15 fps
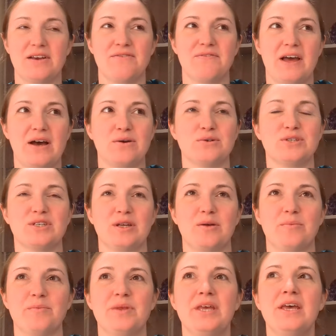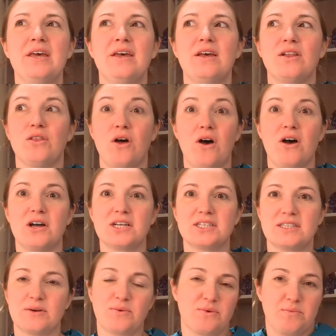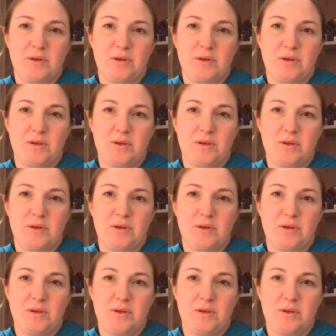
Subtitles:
and found some logs that were